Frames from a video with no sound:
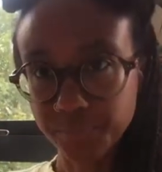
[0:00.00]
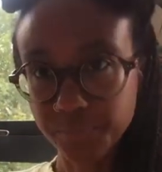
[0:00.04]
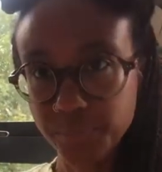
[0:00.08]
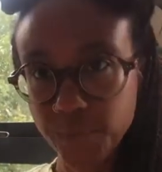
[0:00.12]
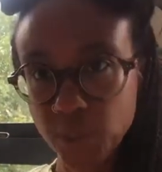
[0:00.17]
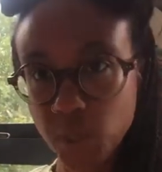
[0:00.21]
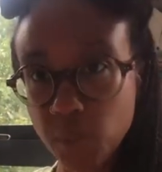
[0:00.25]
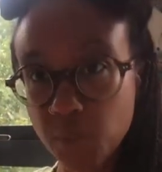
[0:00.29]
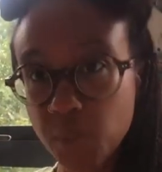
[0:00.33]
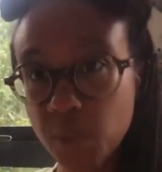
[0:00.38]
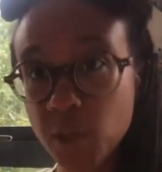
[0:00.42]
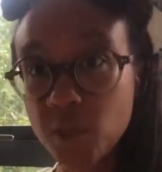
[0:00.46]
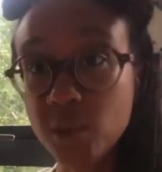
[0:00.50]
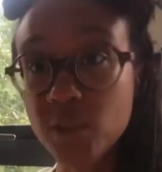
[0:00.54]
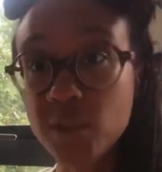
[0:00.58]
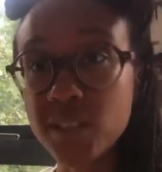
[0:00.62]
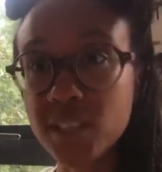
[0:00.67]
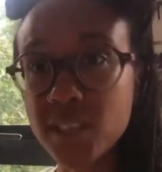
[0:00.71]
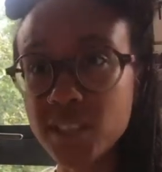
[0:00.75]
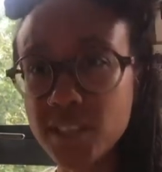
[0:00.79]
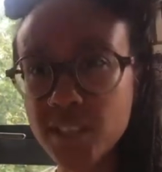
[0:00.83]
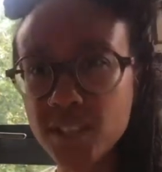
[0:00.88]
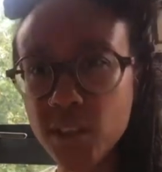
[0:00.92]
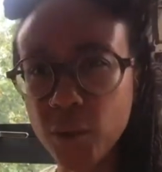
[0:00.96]
So because
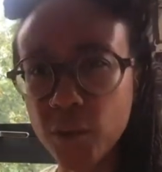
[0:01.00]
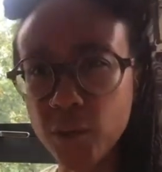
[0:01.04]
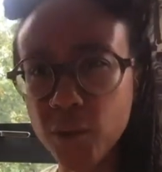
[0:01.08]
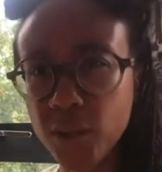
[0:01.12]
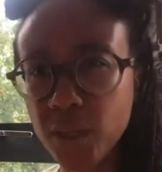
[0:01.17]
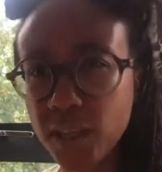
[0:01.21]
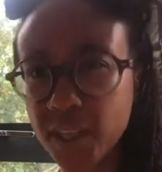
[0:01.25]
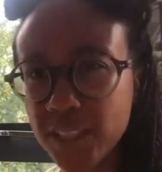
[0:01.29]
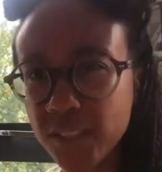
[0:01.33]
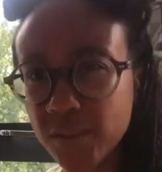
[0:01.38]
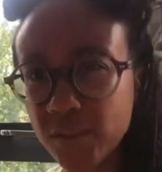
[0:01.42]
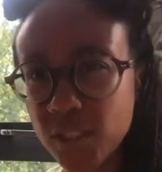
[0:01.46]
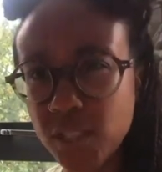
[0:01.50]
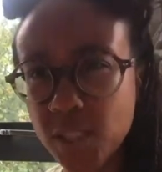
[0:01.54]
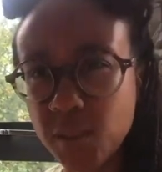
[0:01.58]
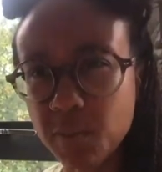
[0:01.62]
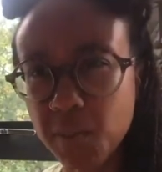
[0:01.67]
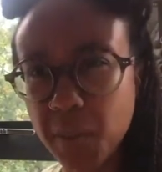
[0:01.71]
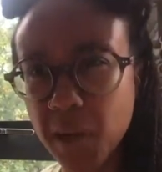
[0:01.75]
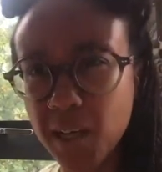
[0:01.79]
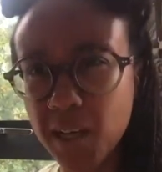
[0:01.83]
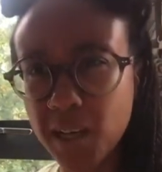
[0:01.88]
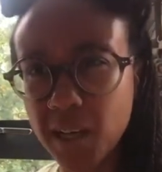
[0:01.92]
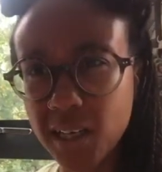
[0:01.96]
it's so kind of
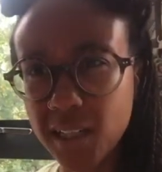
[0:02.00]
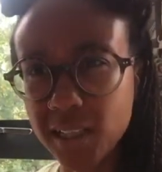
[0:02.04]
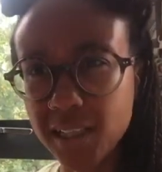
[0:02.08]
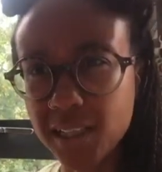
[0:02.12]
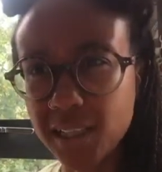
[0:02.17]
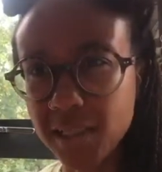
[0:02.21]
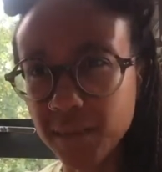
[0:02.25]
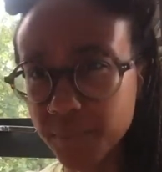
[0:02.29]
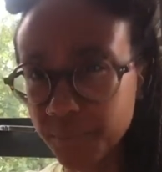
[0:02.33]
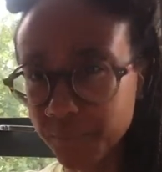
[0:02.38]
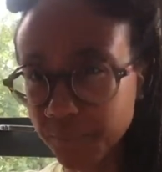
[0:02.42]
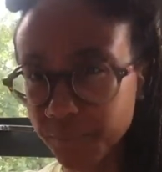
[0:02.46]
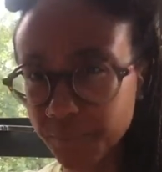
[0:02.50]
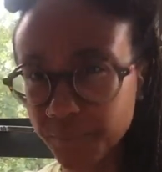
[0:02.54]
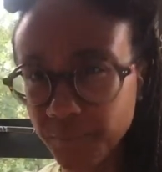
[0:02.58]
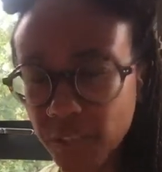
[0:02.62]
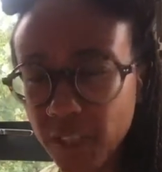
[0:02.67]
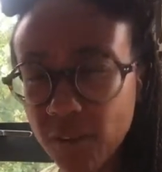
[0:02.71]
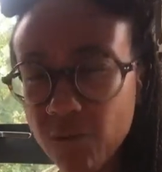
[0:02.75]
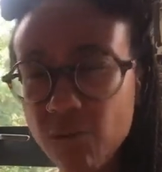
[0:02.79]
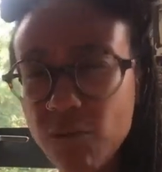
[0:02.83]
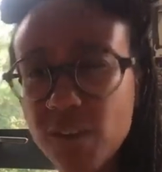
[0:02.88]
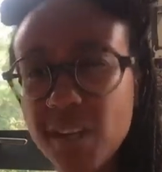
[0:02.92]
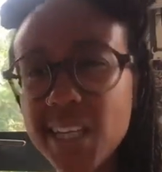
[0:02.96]
sparse,
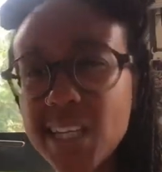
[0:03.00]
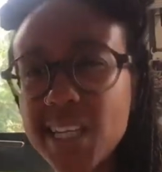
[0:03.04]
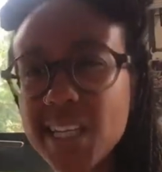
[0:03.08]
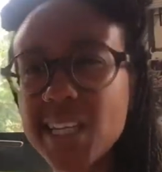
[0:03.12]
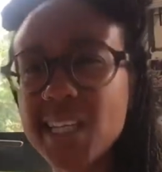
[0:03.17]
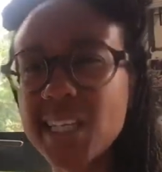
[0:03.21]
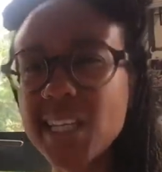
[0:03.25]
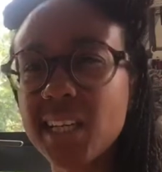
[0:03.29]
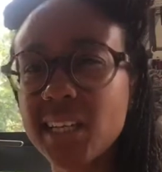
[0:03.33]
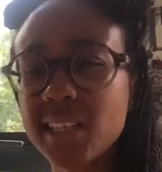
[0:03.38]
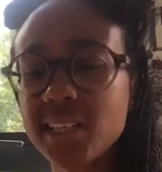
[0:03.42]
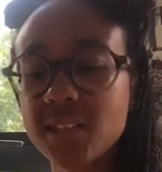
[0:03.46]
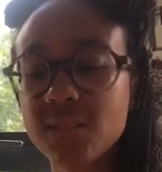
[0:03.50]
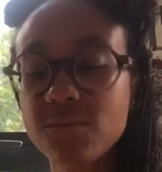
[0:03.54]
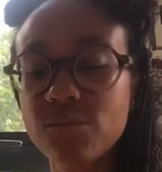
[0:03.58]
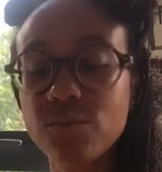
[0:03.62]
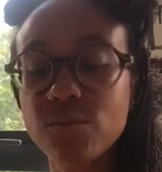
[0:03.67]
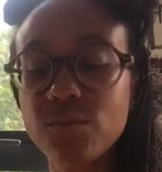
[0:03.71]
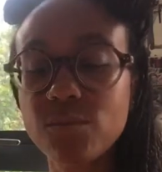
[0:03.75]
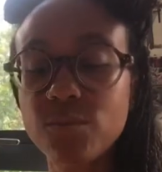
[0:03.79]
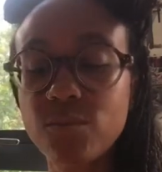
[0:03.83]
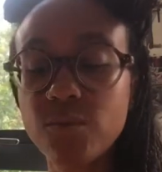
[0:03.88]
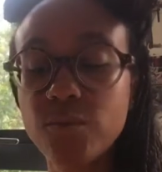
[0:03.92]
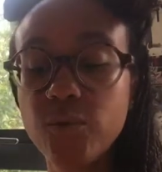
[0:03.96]
it really does
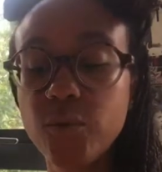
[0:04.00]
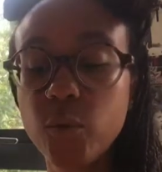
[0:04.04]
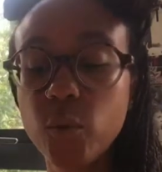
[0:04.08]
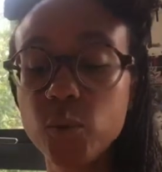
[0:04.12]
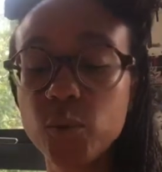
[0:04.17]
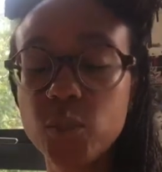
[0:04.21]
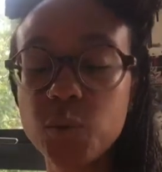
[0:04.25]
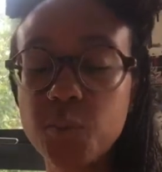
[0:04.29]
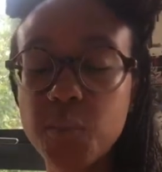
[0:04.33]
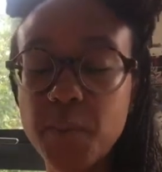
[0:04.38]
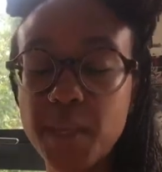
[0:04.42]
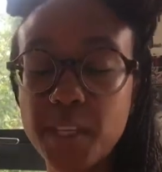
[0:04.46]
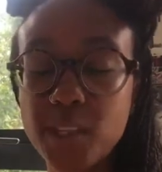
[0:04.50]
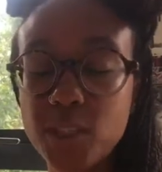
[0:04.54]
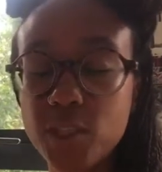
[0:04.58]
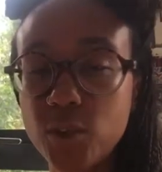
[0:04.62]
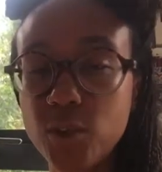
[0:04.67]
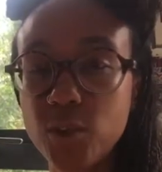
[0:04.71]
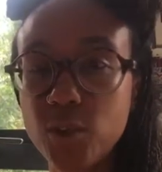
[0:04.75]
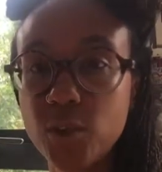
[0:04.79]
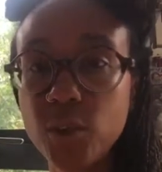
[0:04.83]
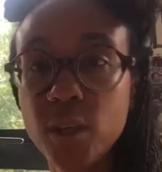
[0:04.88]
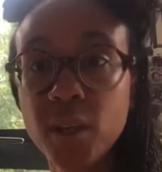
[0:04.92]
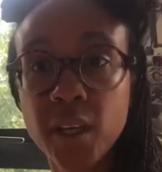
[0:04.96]
force me
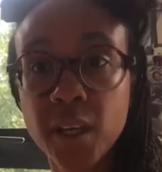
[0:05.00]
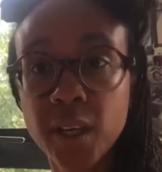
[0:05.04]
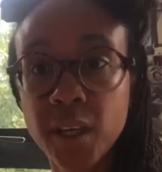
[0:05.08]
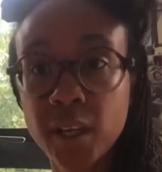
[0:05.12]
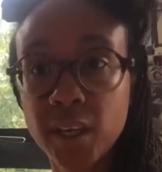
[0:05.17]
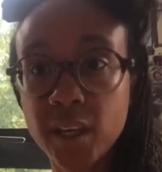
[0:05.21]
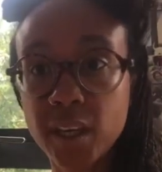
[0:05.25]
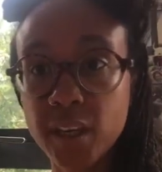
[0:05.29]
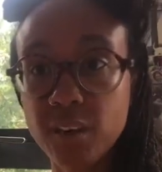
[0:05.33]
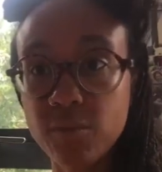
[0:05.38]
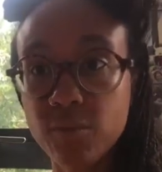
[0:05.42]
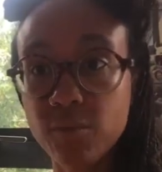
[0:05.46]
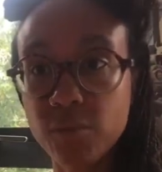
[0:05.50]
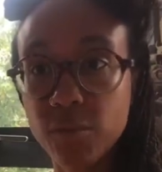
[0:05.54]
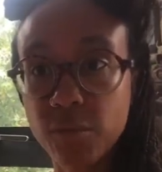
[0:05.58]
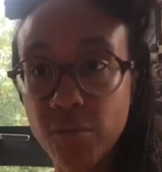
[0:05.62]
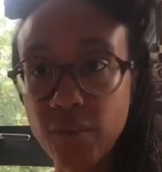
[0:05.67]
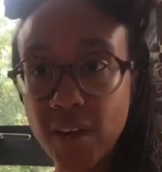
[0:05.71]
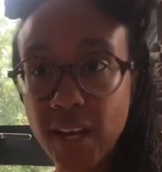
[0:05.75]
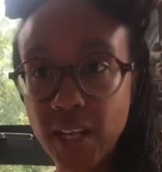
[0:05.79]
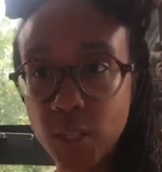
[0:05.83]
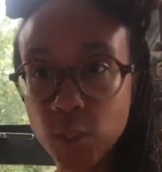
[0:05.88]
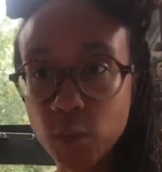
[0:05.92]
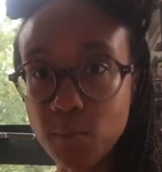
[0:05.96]
to
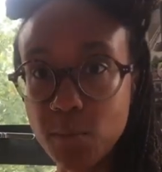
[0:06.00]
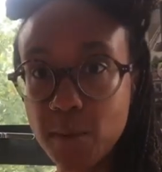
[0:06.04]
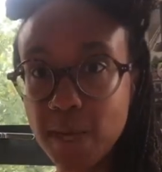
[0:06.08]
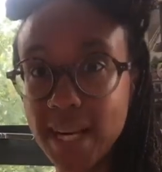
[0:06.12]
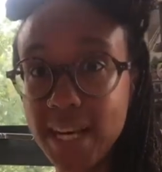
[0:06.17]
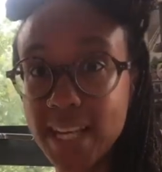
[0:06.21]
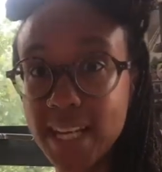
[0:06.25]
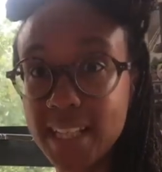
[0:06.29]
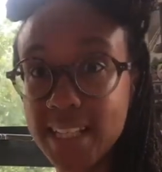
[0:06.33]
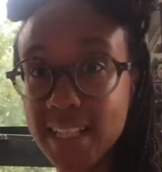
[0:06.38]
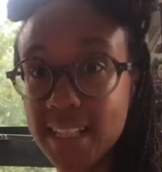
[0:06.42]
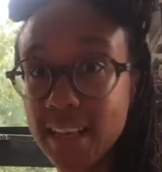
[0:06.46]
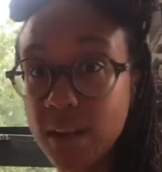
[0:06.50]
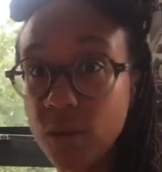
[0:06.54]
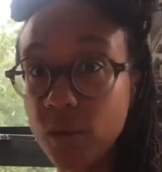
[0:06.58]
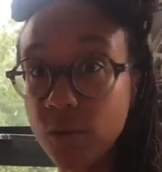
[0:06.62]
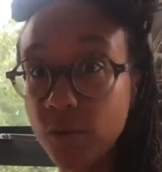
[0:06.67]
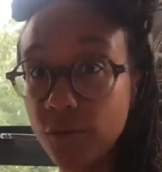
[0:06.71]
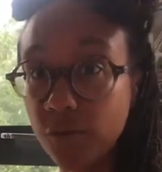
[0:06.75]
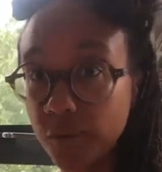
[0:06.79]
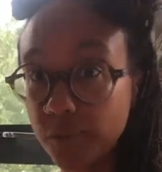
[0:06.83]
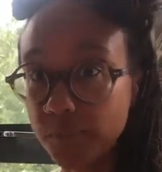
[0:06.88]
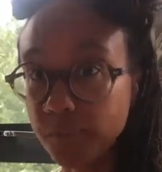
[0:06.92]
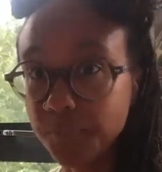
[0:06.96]
reflect on my inner
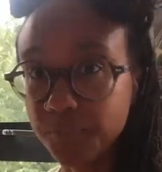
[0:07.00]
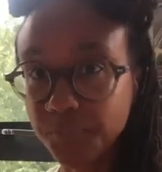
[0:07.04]
self